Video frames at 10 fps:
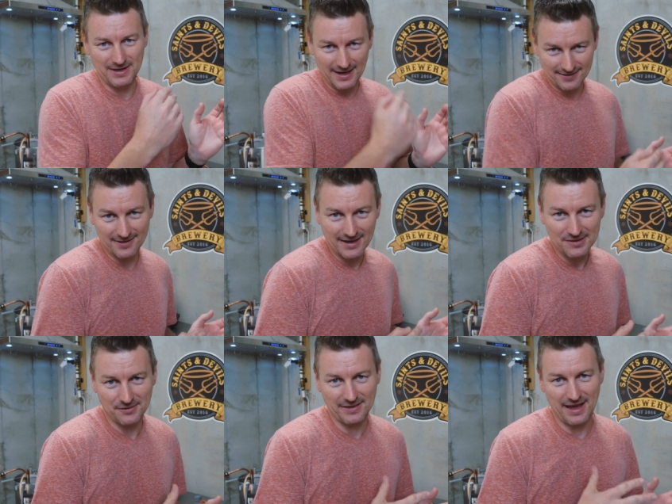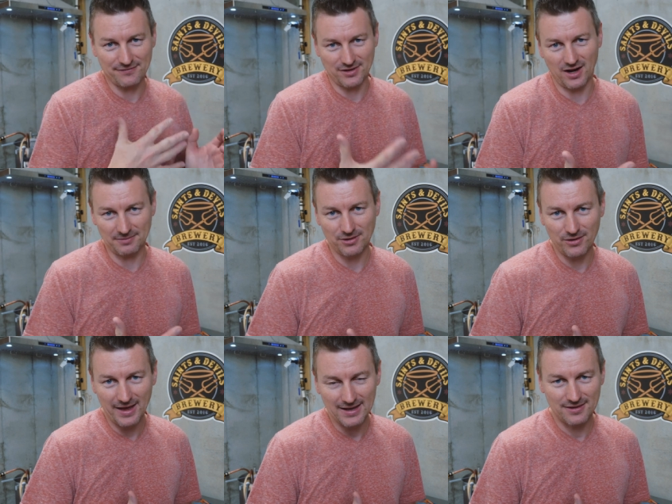yesterday, so I didn't have time to
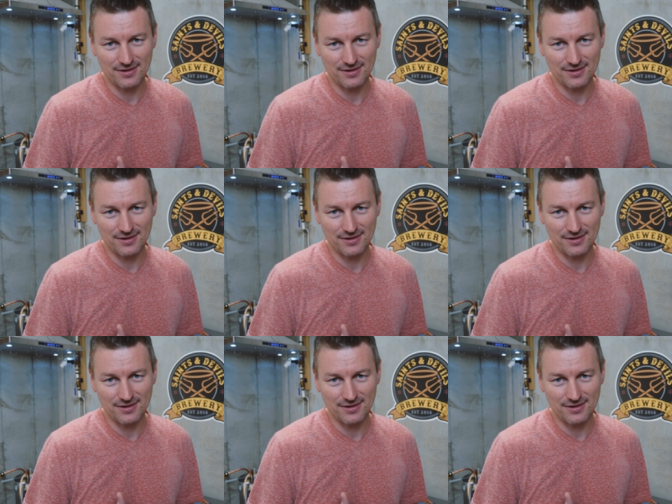do that.